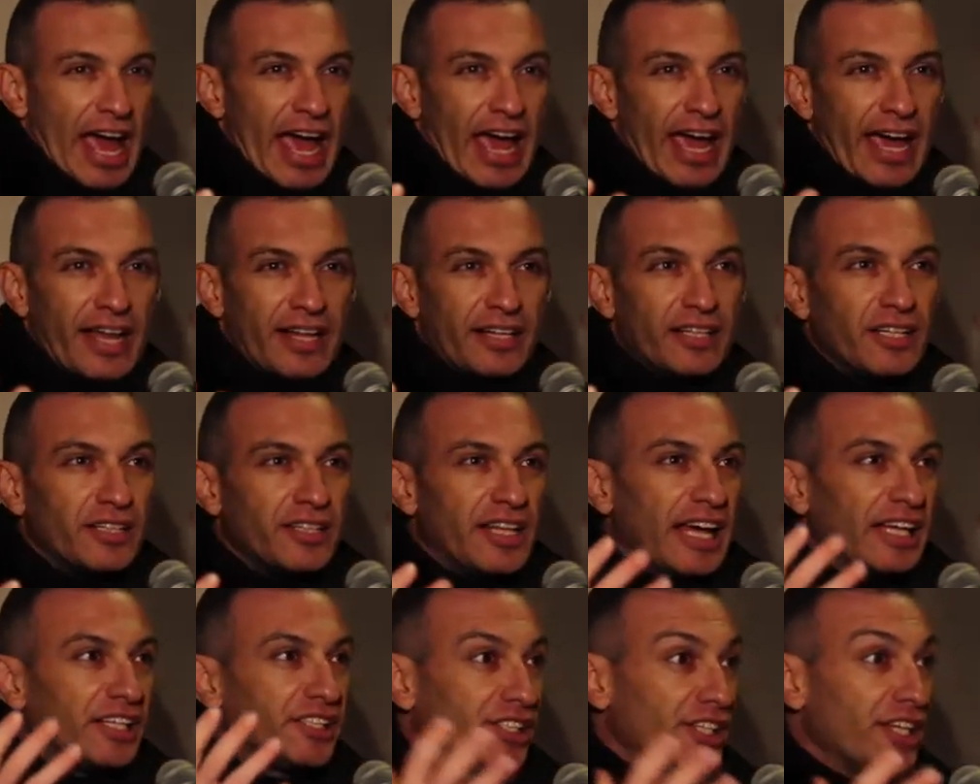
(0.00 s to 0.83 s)
and
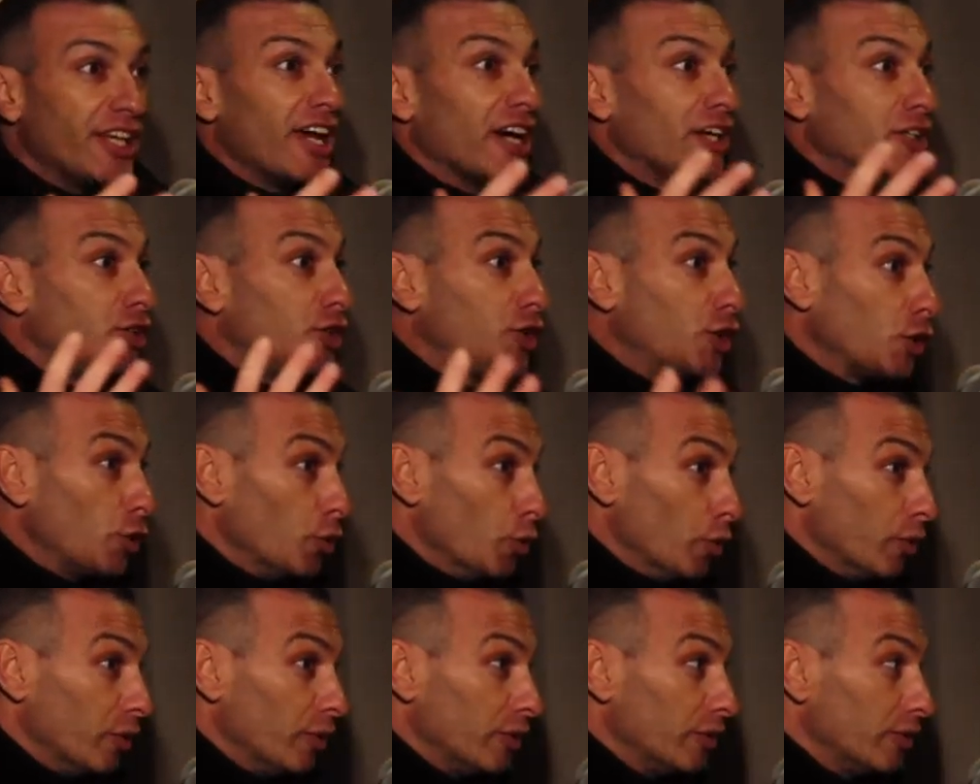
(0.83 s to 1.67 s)
they see a
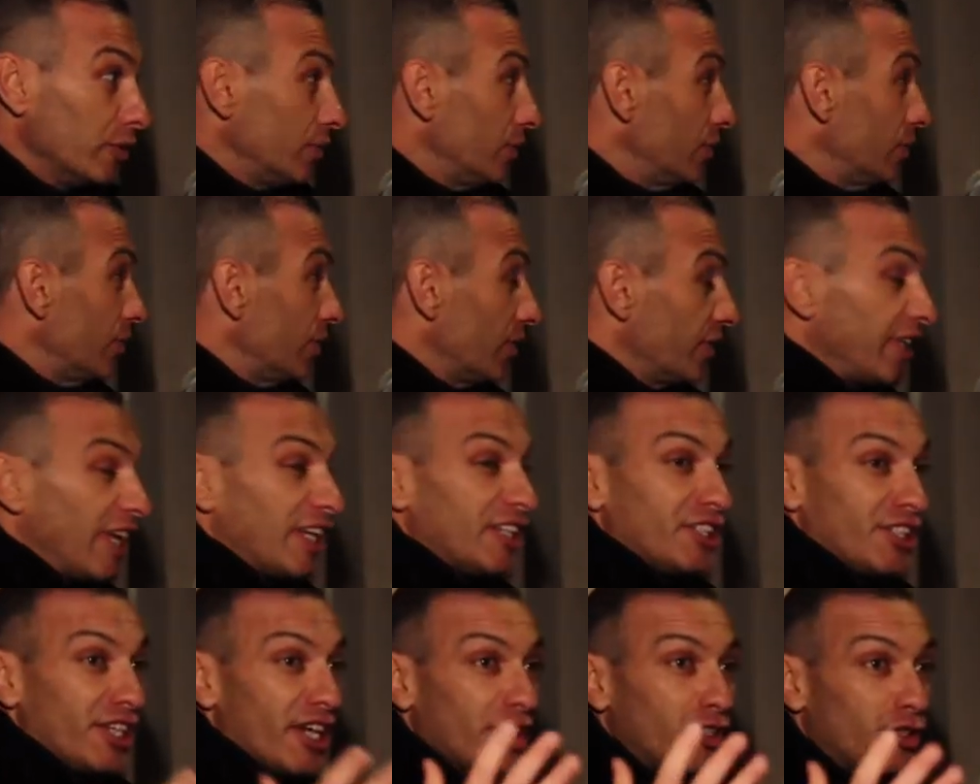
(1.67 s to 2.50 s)
Jew. They
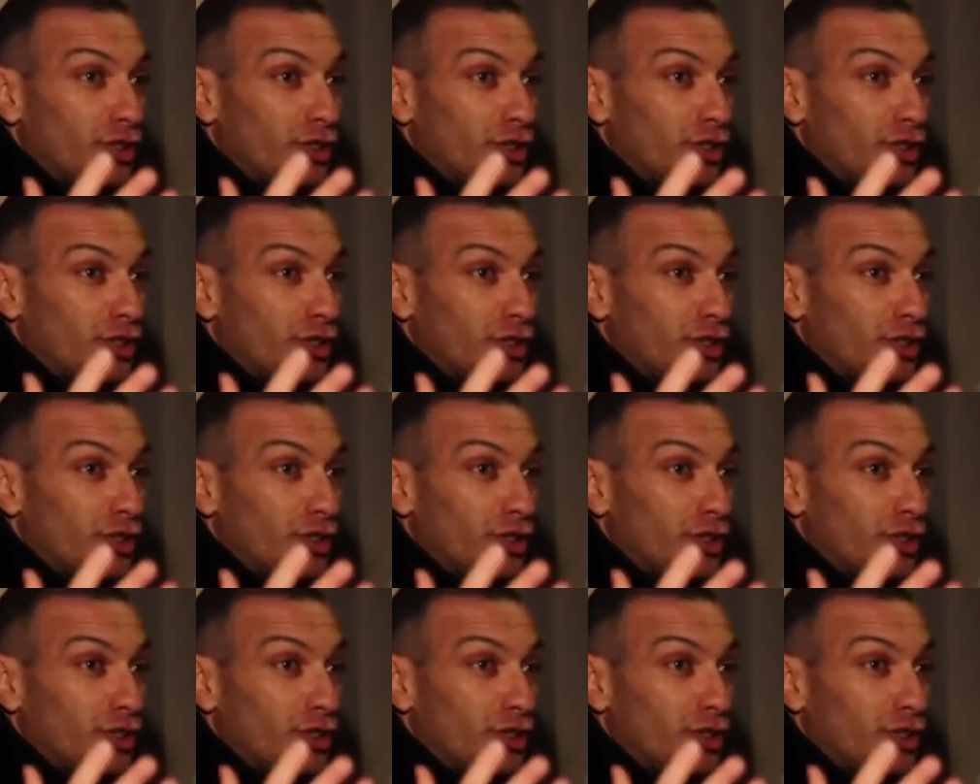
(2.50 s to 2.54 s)
see a